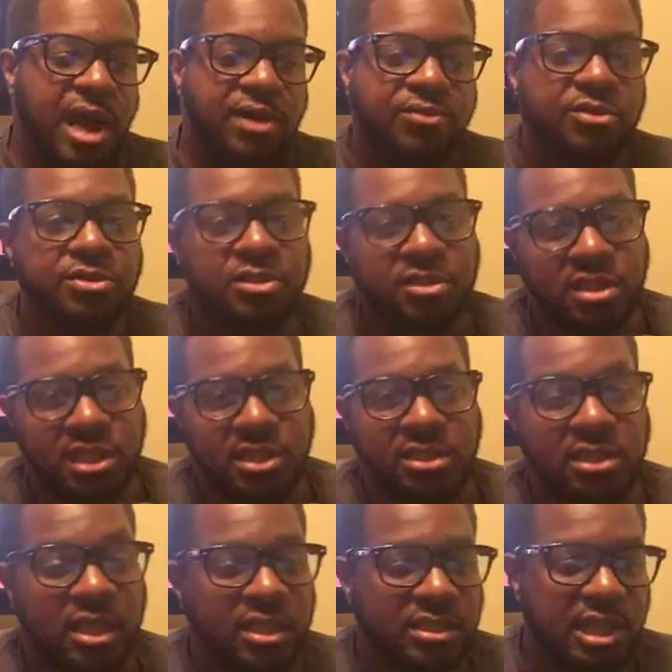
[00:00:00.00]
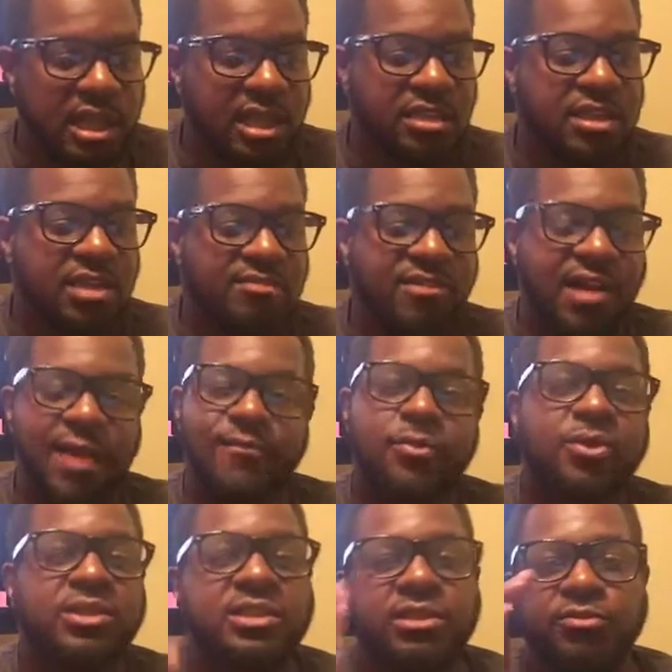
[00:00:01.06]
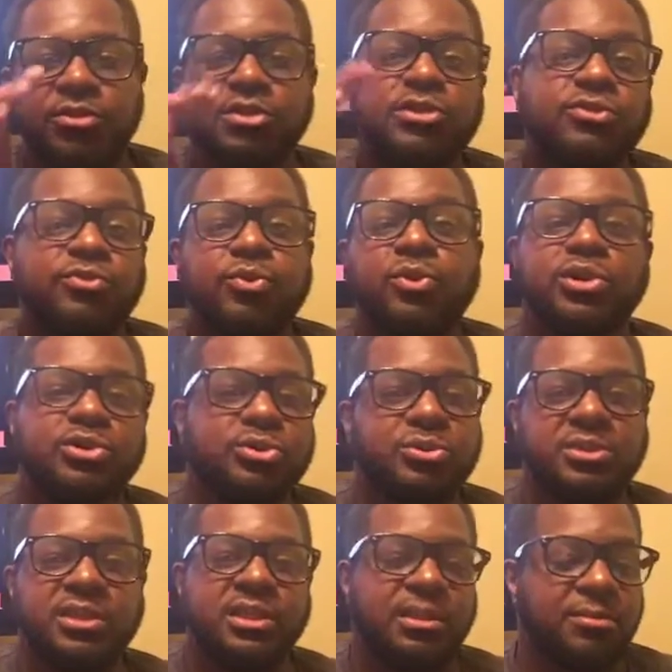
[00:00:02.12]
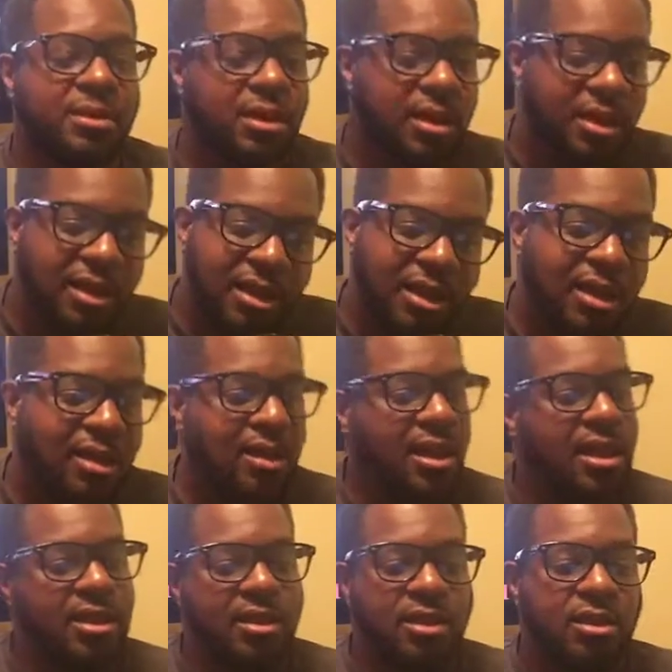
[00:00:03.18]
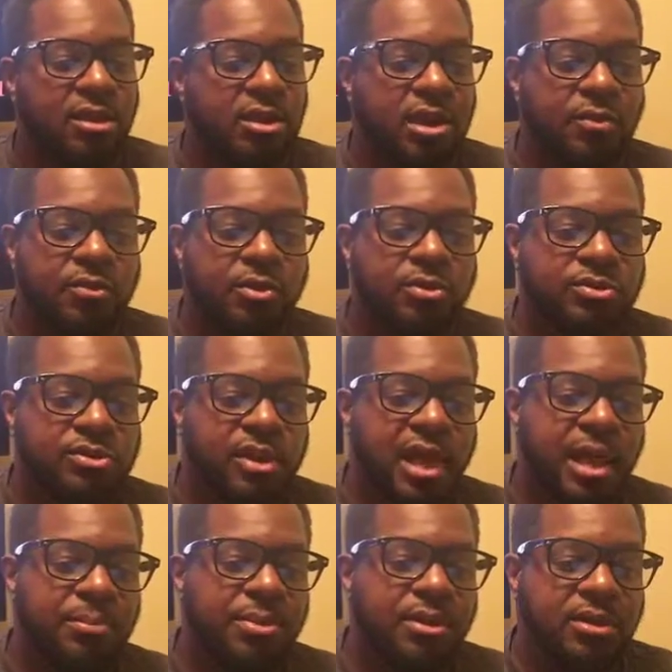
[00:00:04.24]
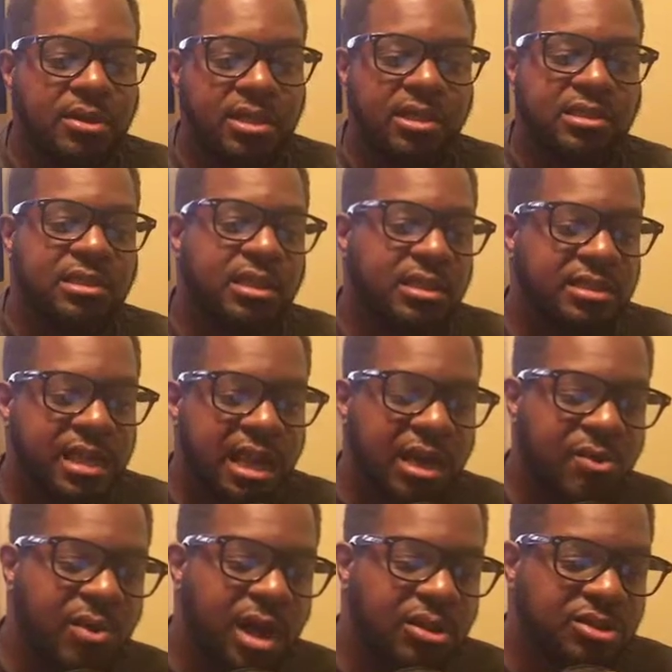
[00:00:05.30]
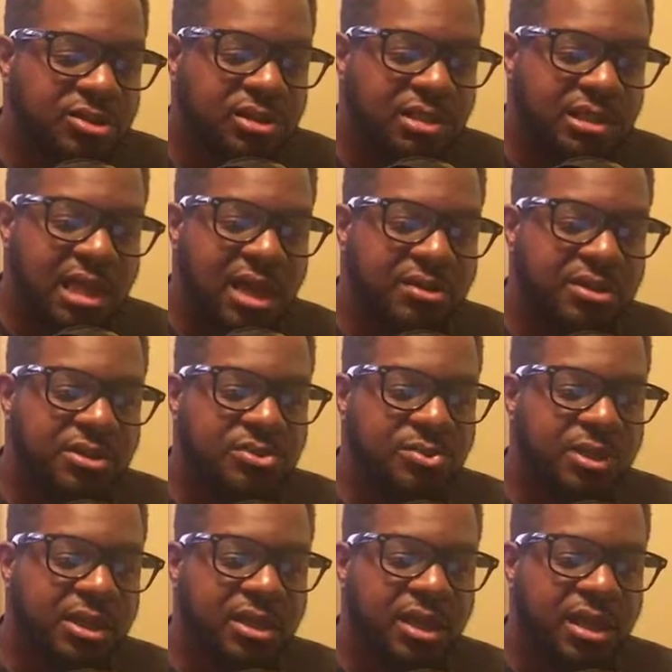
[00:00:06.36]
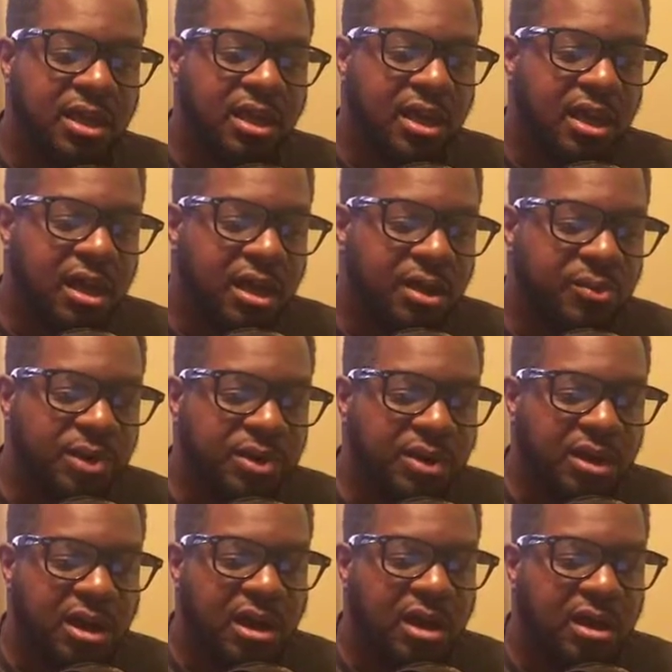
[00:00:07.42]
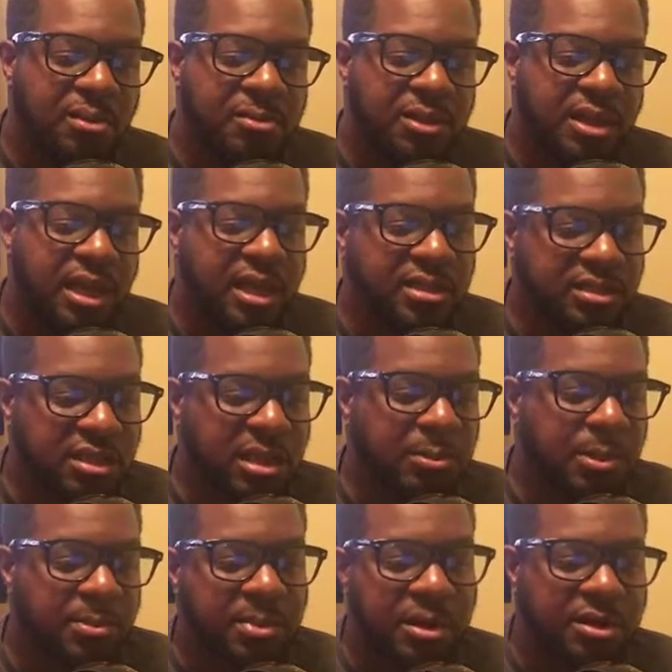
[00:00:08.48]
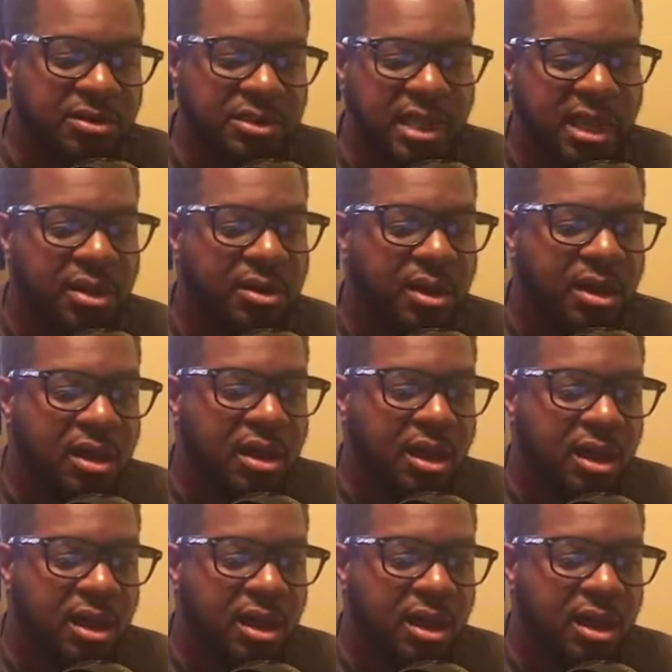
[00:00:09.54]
Hire versus D's Nuts. Like I say, 5-1 team versus 4-2 team. Hey, you never know what's gonna happen. D's Nuts, Aaron Rodgers is out this week. Randall Cobb, he has a couple of players out.